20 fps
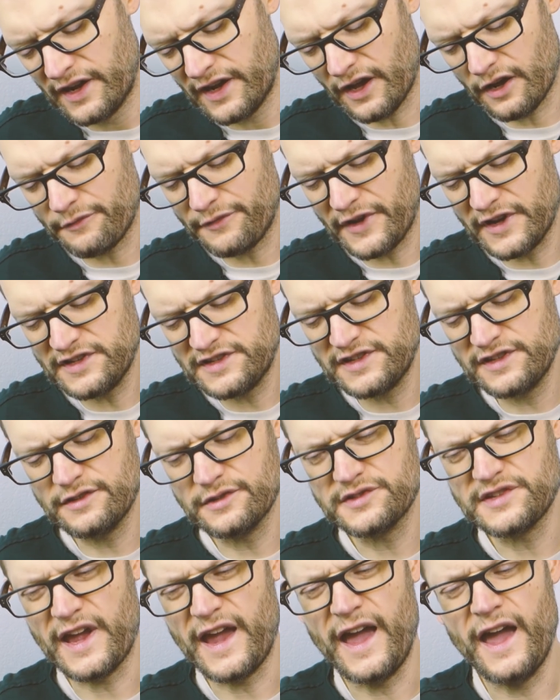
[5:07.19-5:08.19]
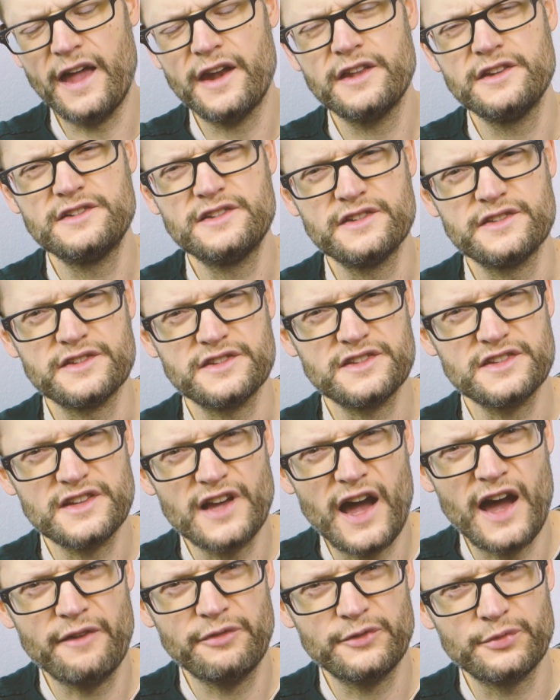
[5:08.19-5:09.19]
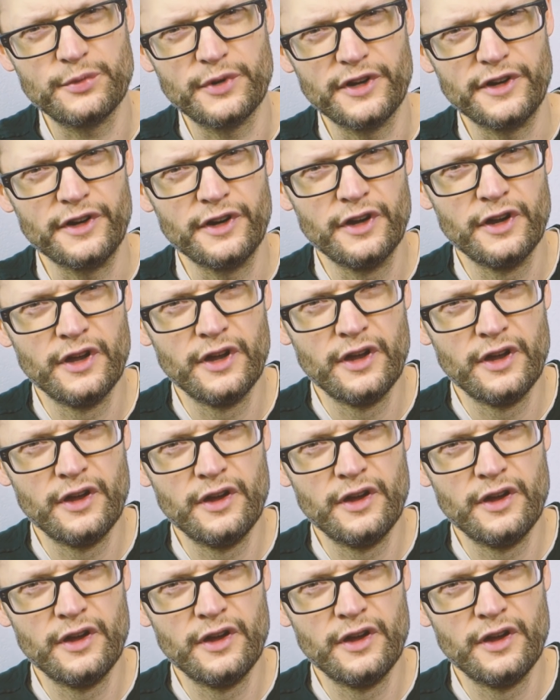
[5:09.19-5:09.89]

Now, if I see those added to the software,